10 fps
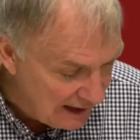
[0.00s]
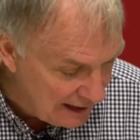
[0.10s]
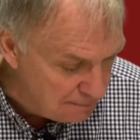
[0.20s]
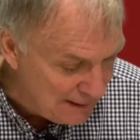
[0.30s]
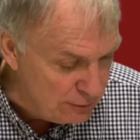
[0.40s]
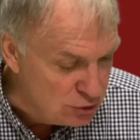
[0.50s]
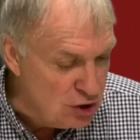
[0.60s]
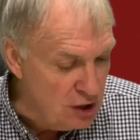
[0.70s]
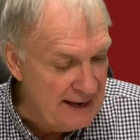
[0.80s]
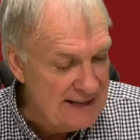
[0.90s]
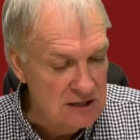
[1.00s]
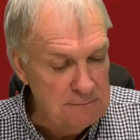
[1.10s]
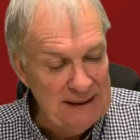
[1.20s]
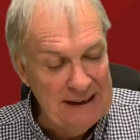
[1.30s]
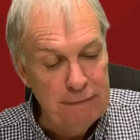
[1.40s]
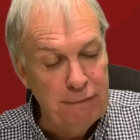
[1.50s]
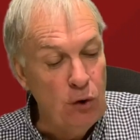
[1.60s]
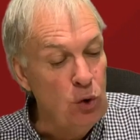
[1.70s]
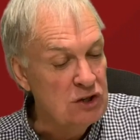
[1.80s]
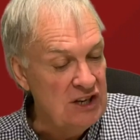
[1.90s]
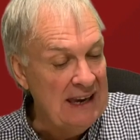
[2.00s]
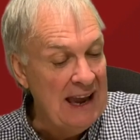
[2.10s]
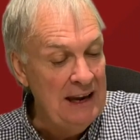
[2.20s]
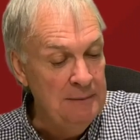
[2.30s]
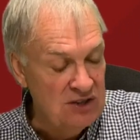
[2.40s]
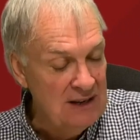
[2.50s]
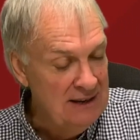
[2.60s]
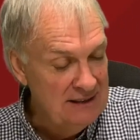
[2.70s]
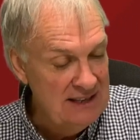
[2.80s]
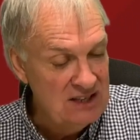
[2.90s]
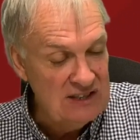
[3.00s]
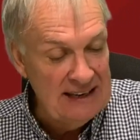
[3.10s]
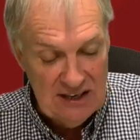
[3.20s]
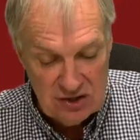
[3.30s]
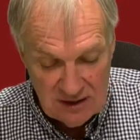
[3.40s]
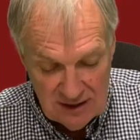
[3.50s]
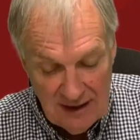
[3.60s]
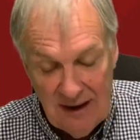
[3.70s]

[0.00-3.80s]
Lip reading: and Pau Torres has played 40 games this season